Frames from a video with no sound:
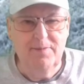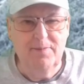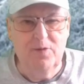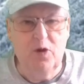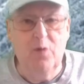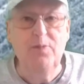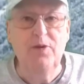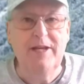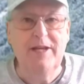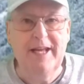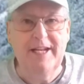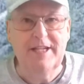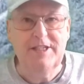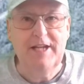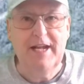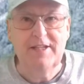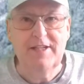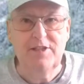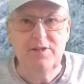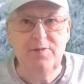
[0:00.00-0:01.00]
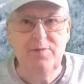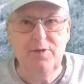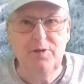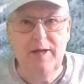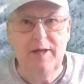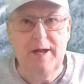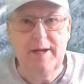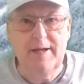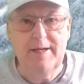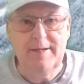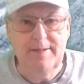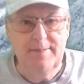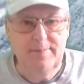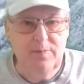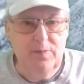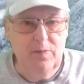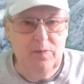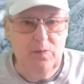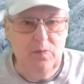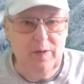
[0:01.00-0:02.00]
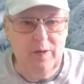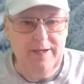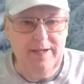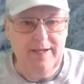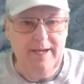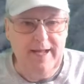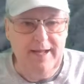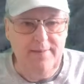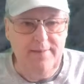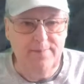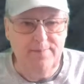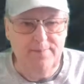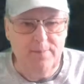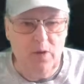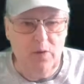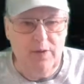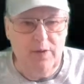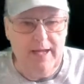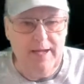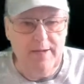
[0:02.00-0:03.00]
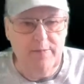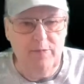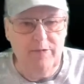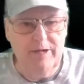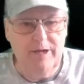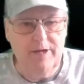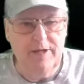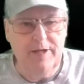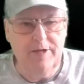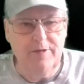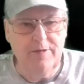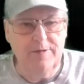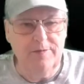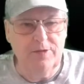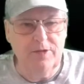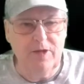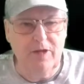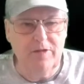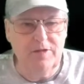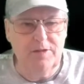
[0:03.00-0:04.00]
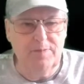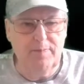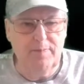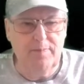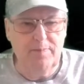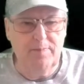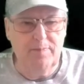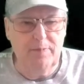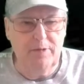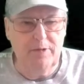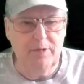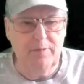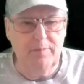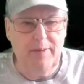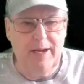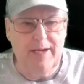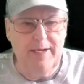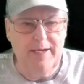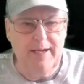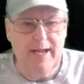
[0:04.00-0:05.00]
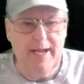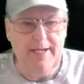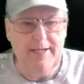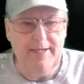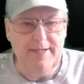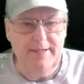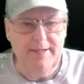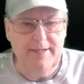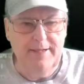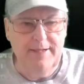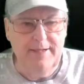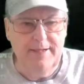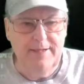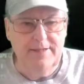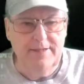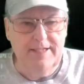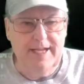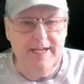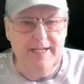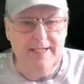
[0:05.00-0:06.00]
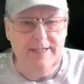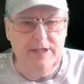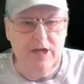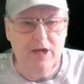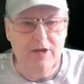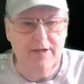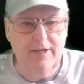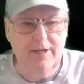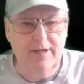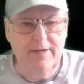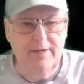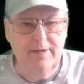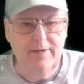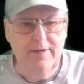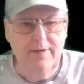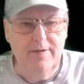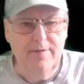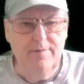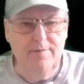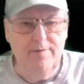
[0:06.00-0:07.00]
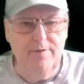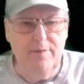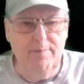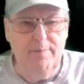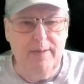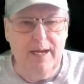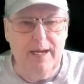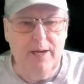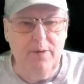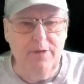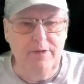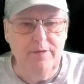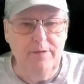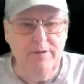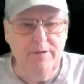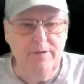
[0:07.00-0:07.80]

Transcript: Hope you can get a chance to view that one day. Okay, we're out of here. Salzburg by night. Getting dark. Full power.